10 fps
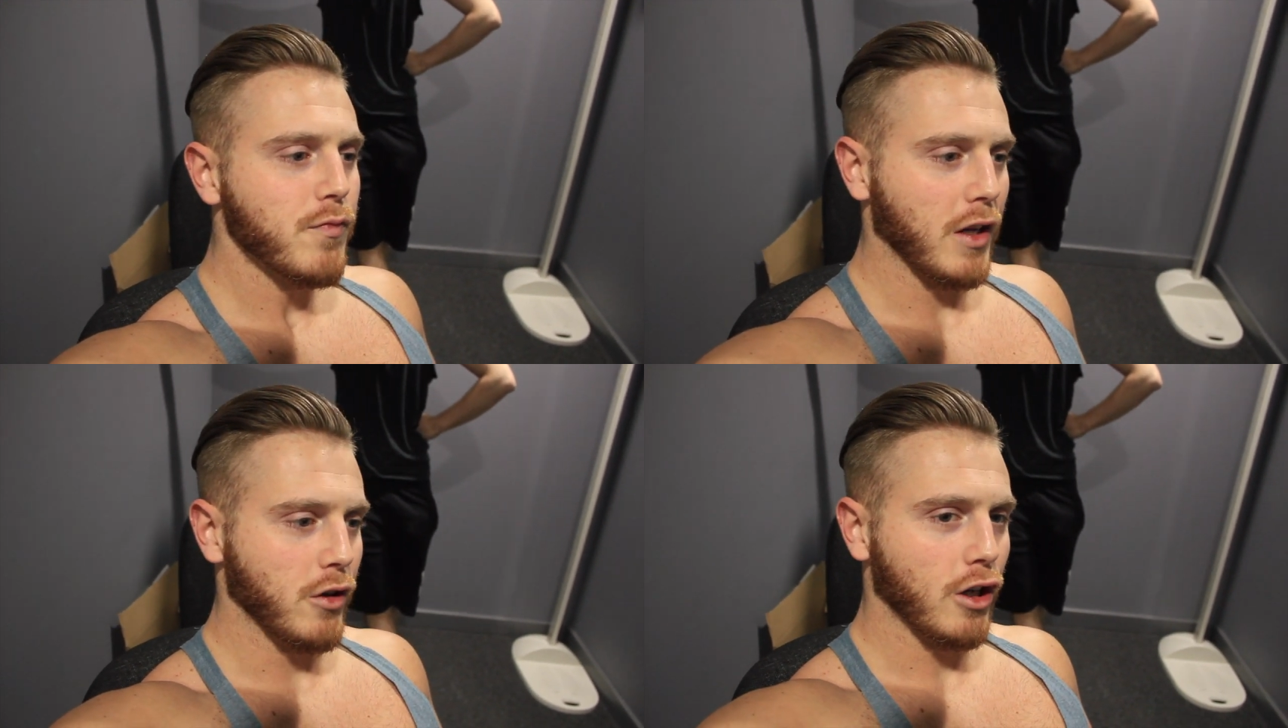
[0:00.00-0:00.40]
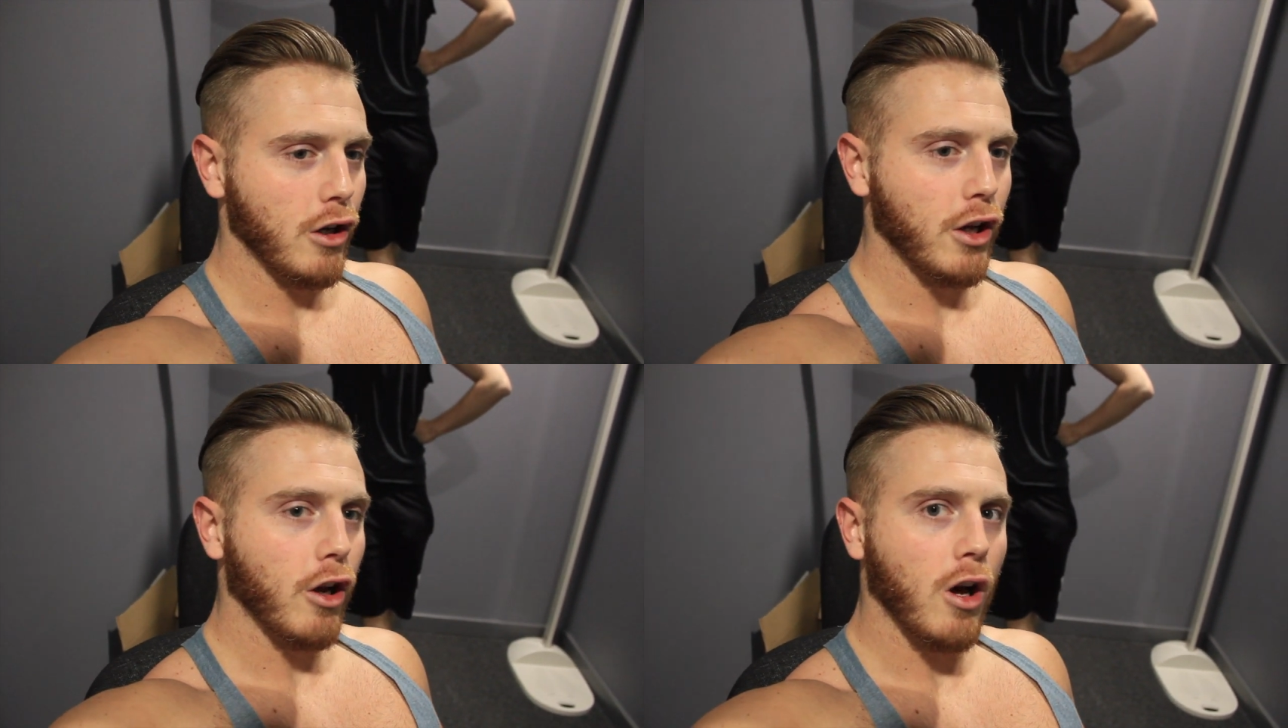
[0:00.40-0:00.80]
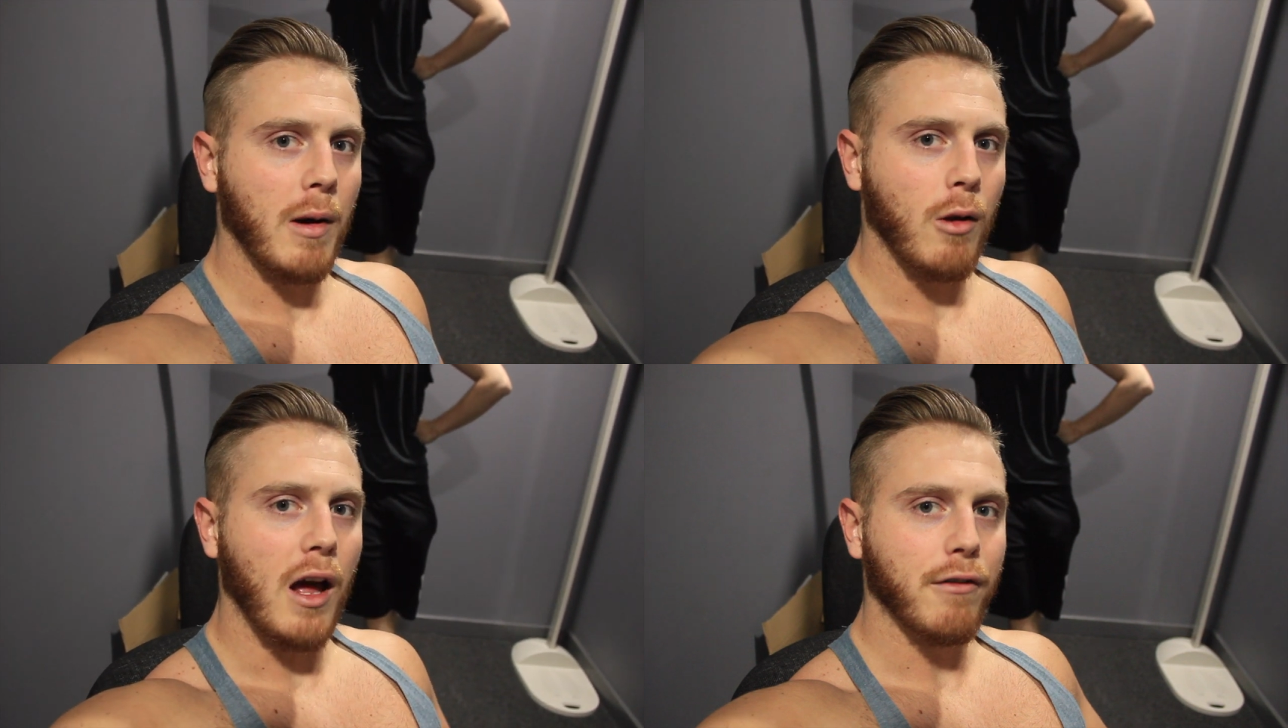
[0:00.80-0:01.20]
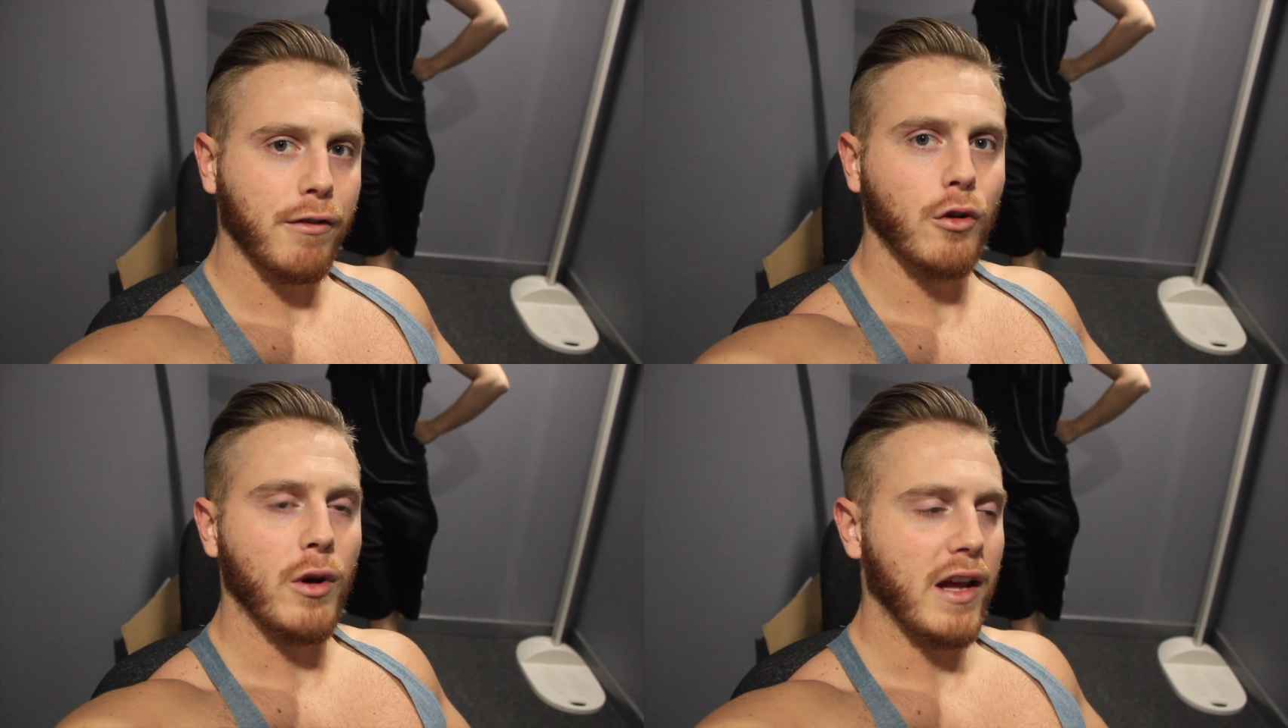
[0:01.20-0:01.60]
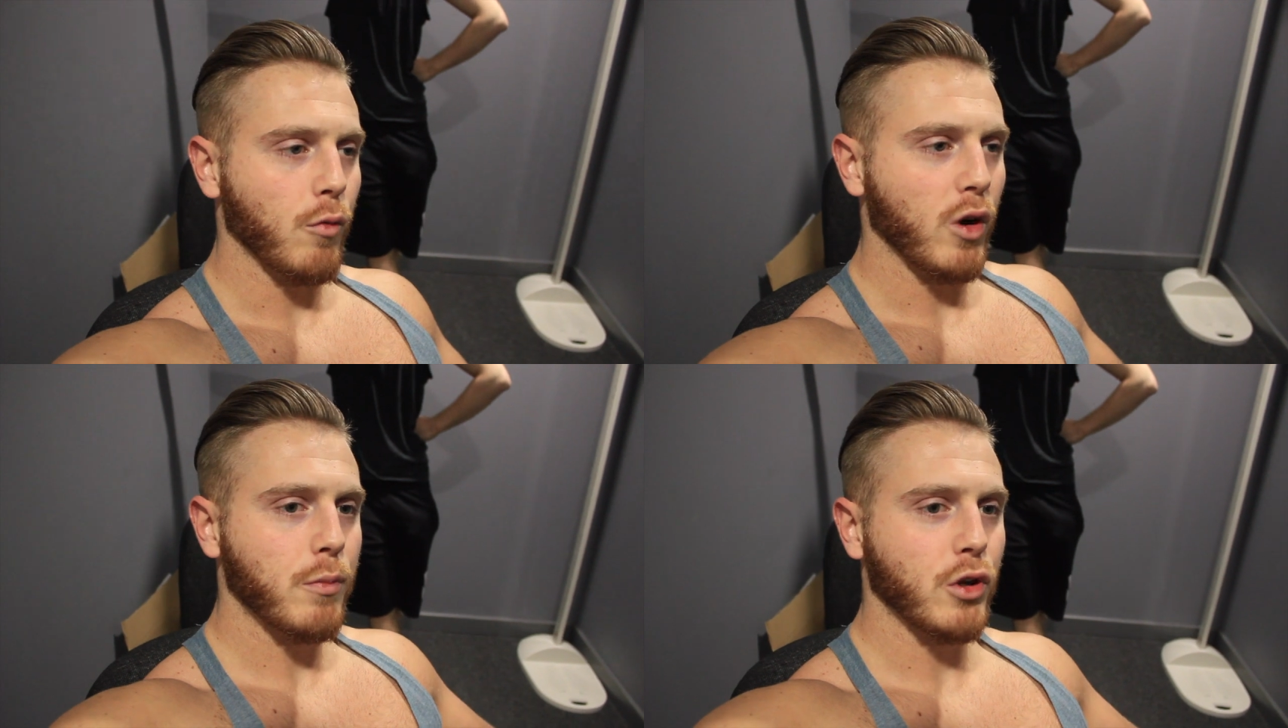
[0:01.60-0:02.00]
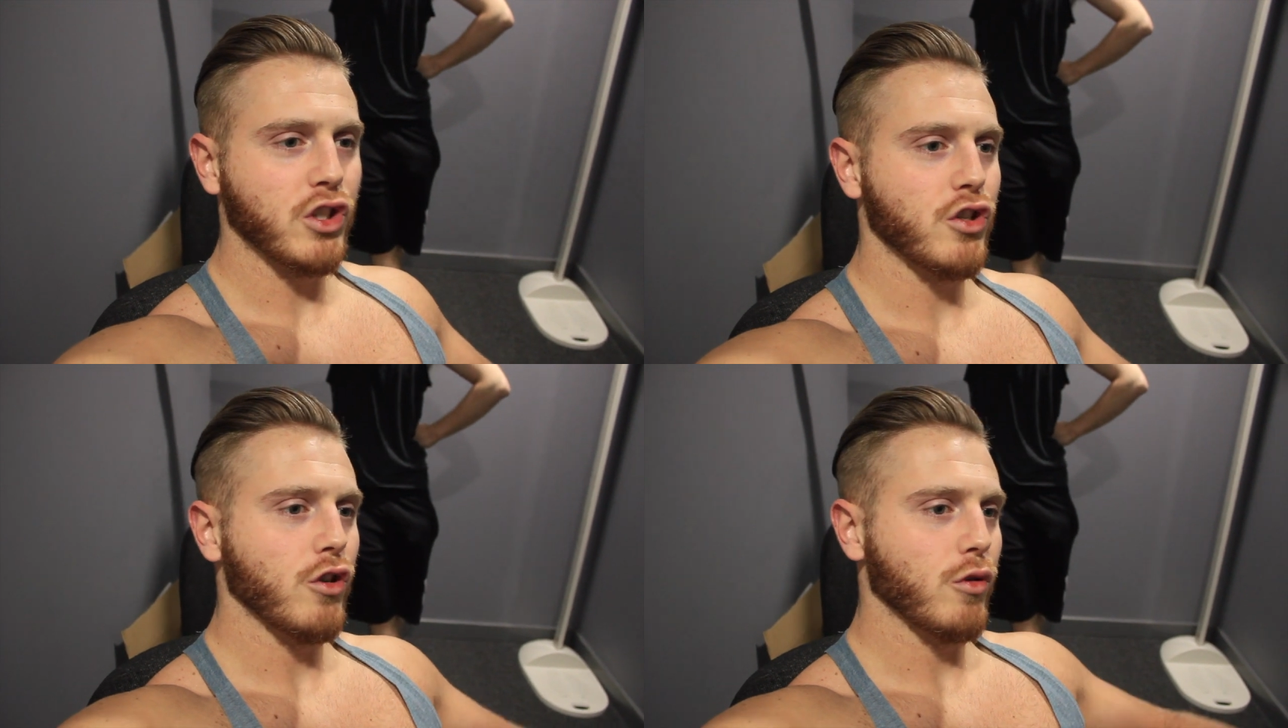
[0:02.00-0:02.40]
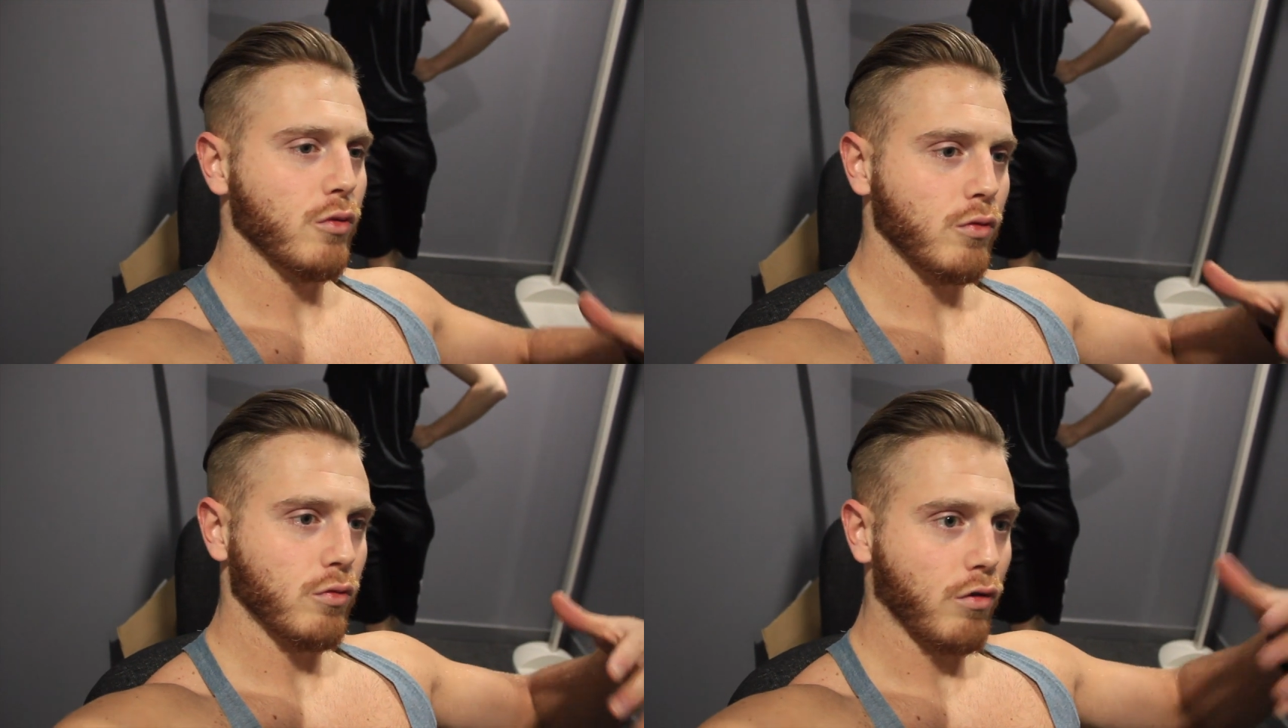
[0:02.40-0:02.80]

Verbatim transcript: and you can learn a lot about life through it and what it pushes you